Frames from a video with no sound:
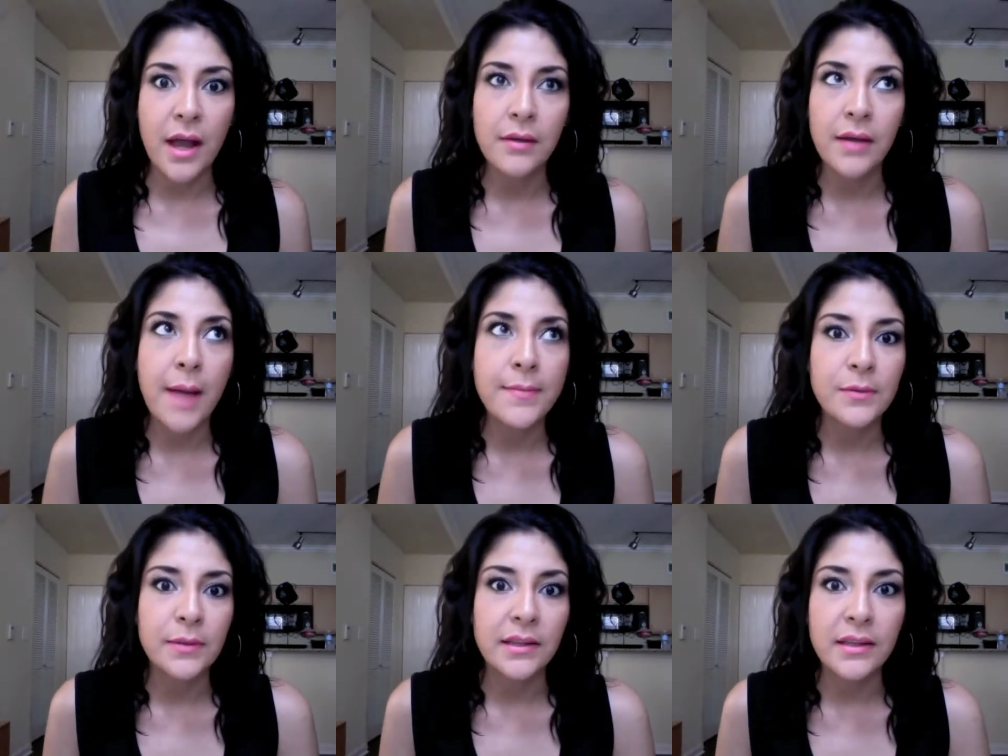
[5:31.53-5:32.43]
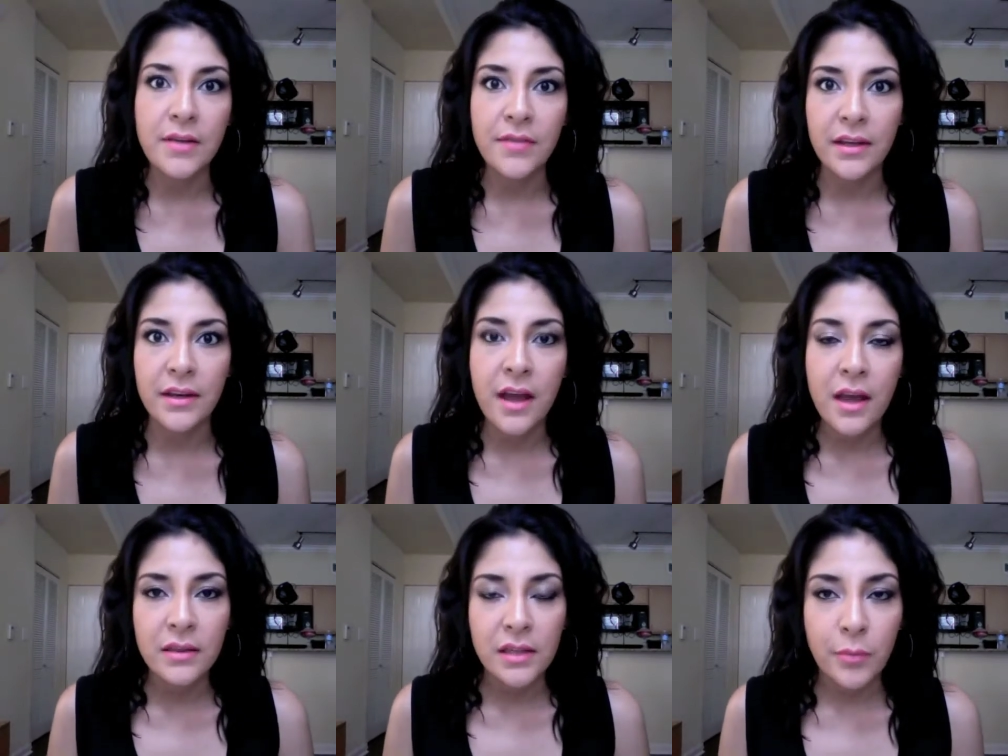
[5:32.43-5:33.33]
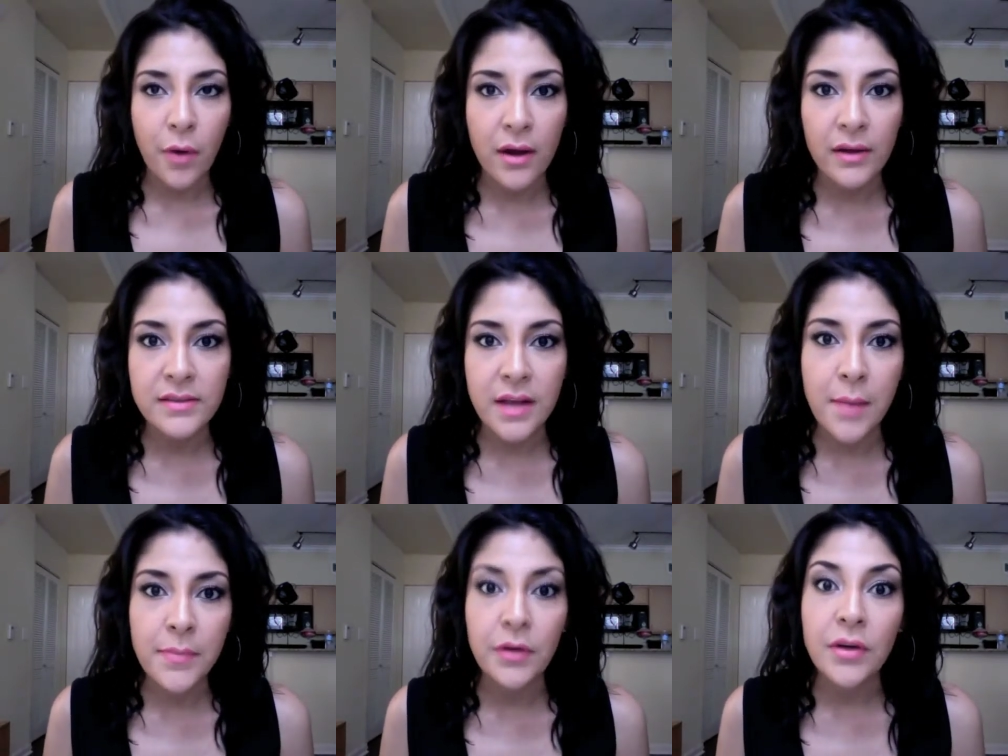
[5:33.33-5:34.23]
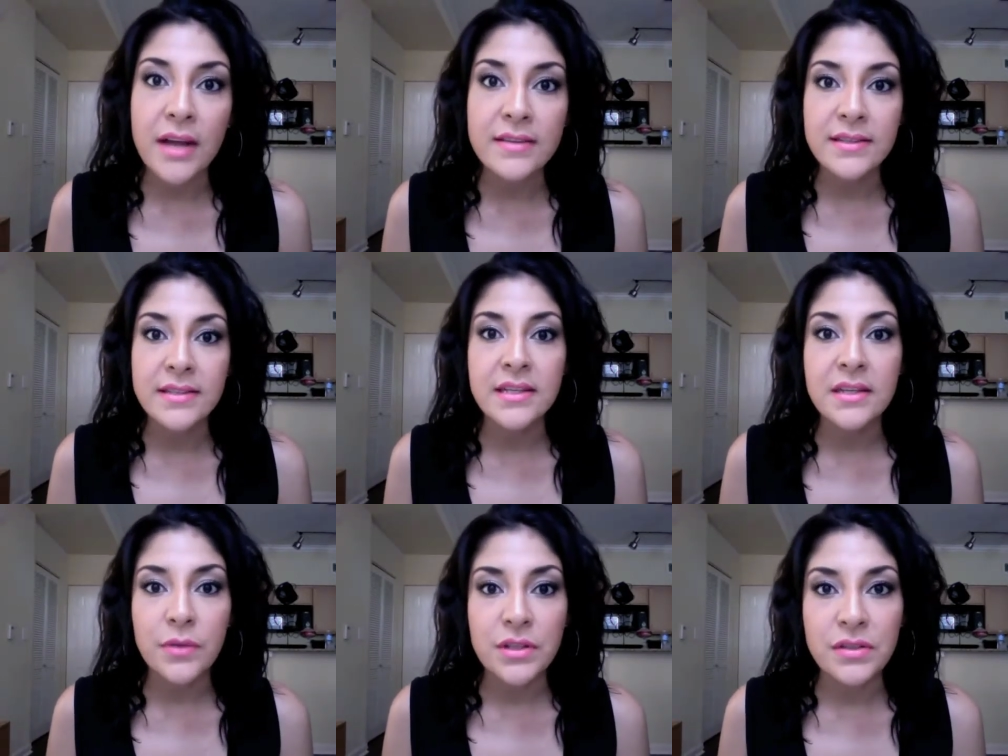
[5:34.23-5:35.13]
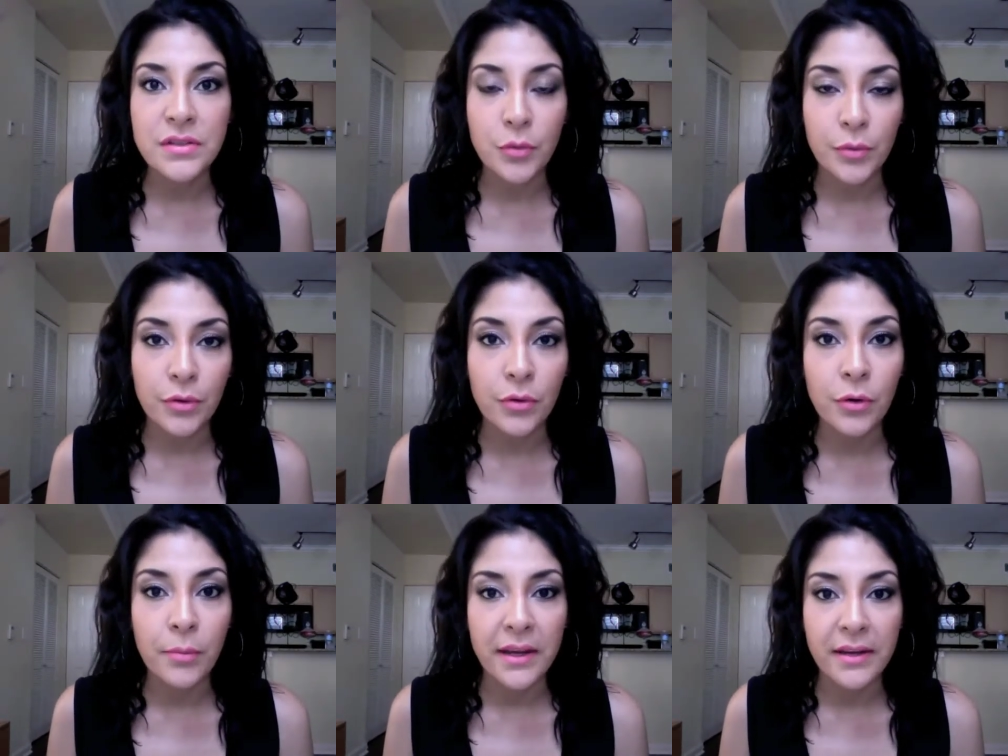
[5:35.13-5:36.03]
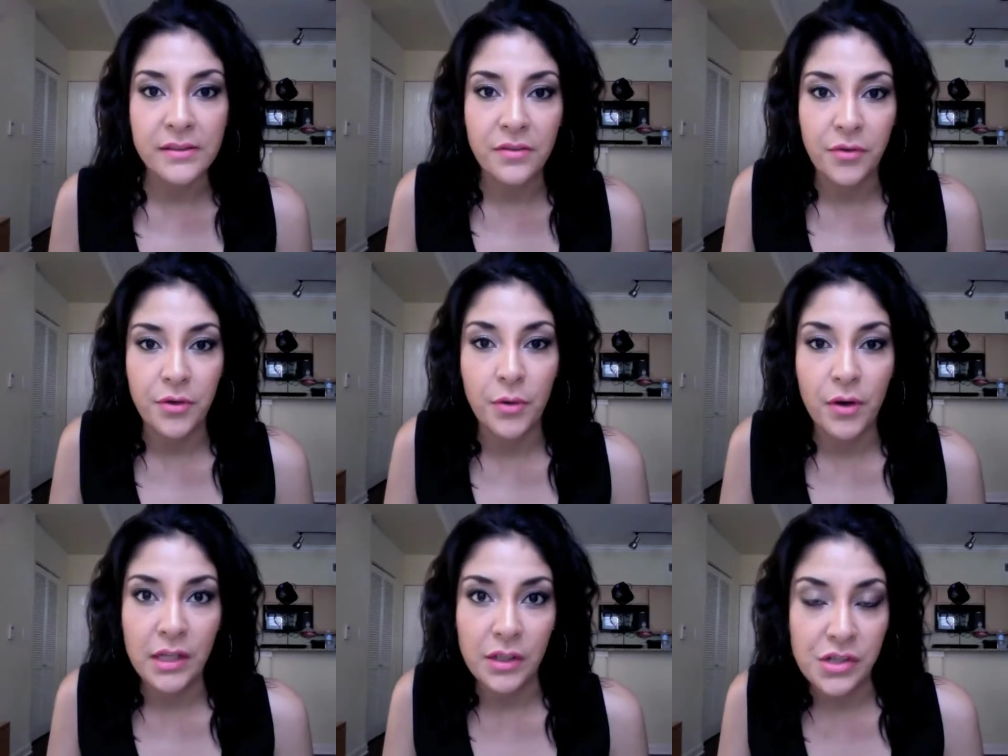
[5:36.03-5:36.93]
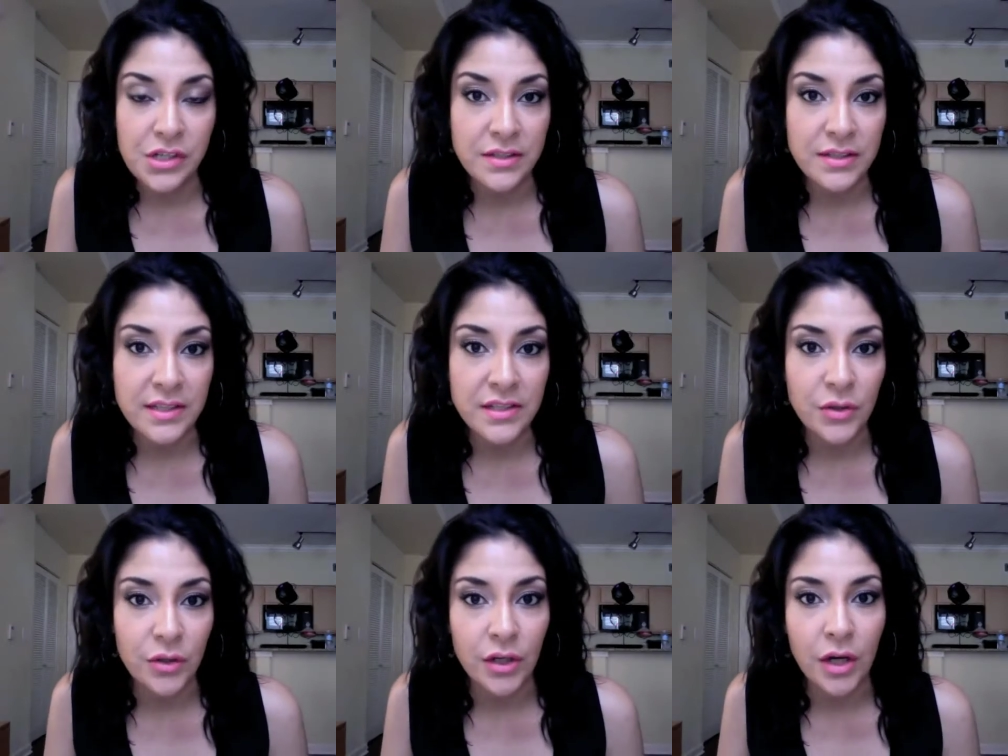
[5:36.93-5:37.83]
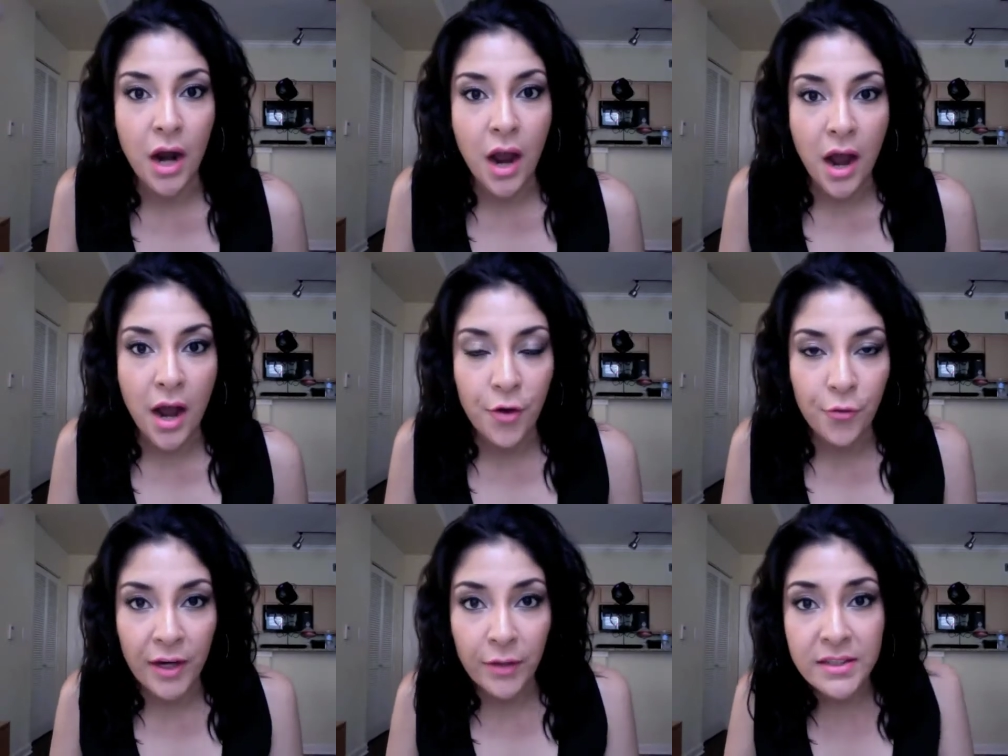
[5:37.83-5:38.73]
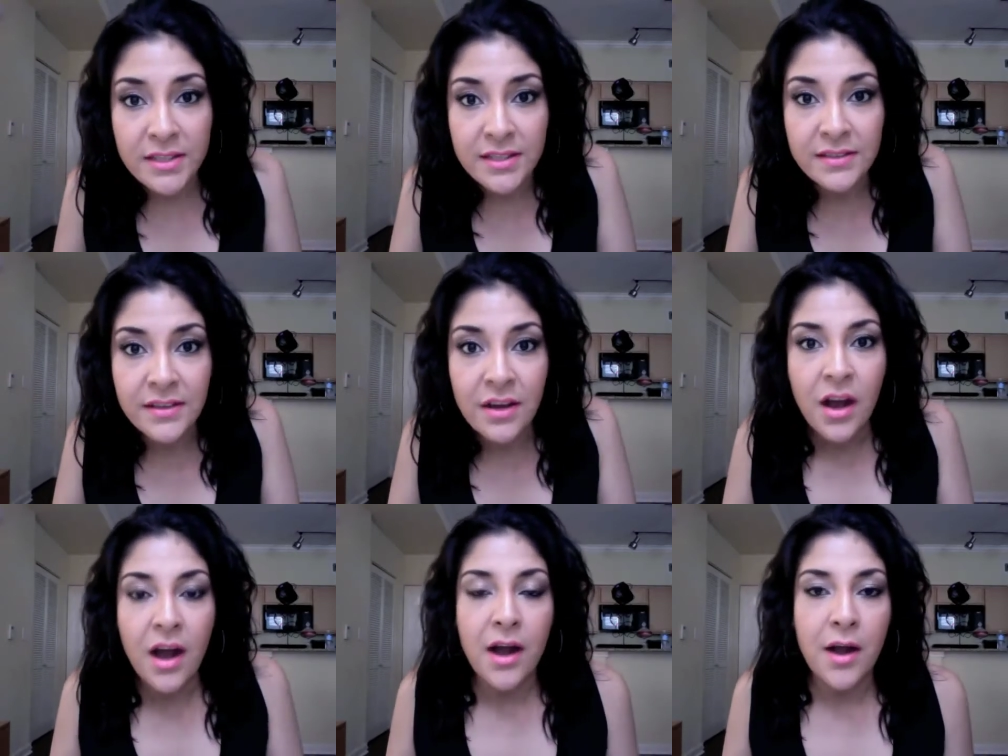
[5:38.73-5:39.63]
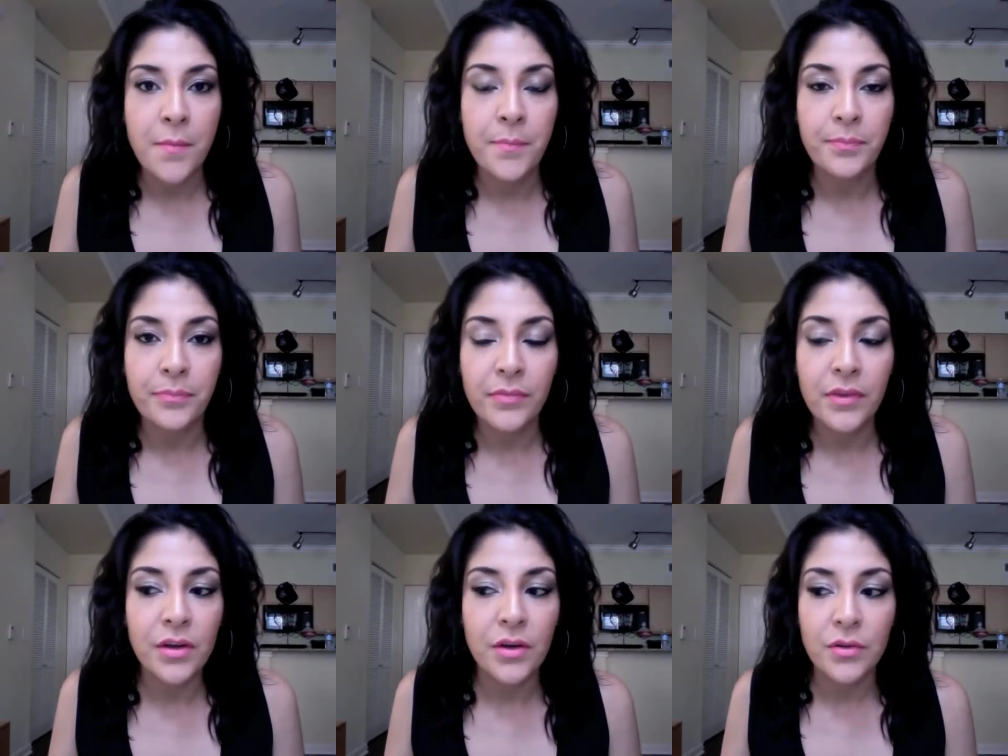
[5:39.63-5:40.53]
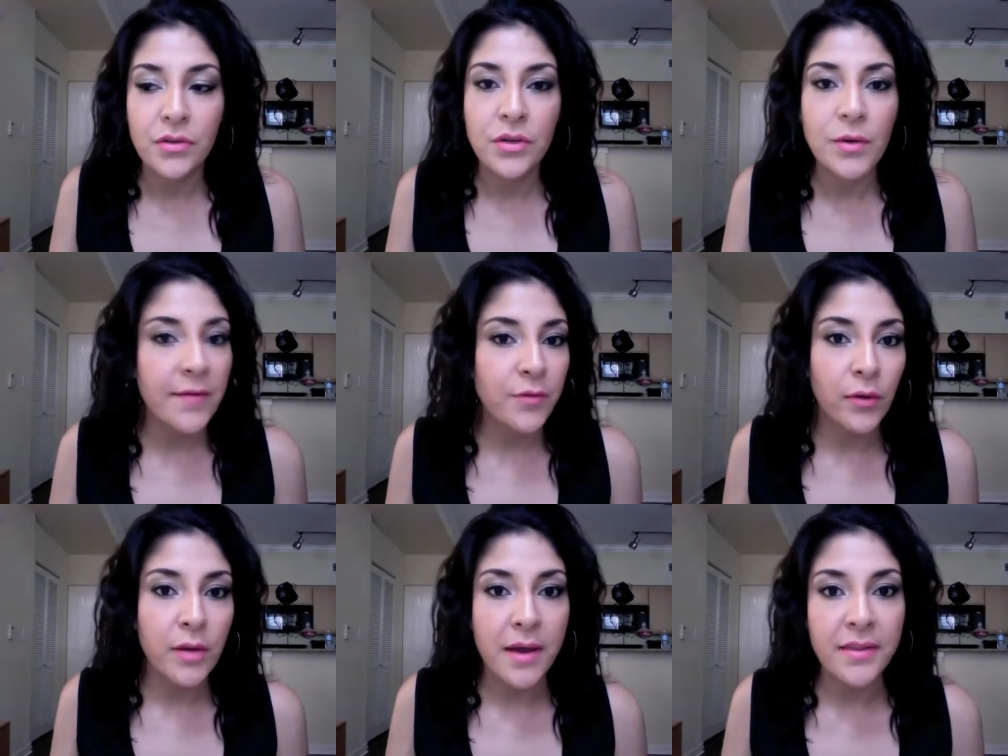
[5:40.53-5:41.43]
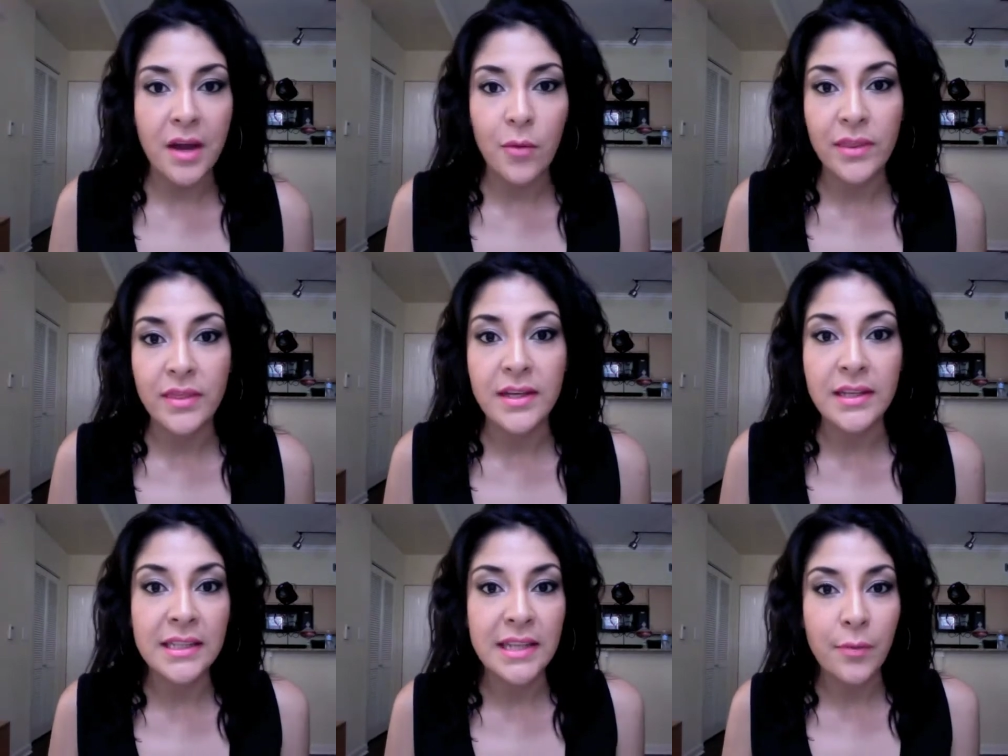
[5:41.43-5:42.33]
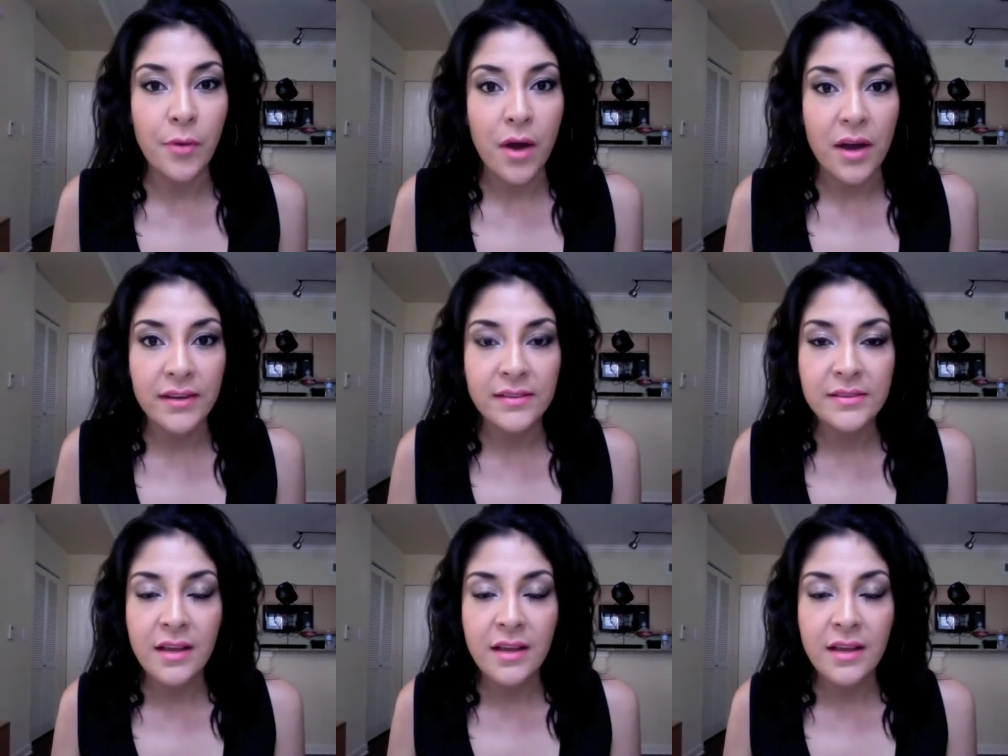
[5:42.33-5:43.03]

absolutely loving the products. Um, they're not scented which is super cool because if you are allergic to scents or uh, fragrances um, you know you don't have to worry about that with the Clinique products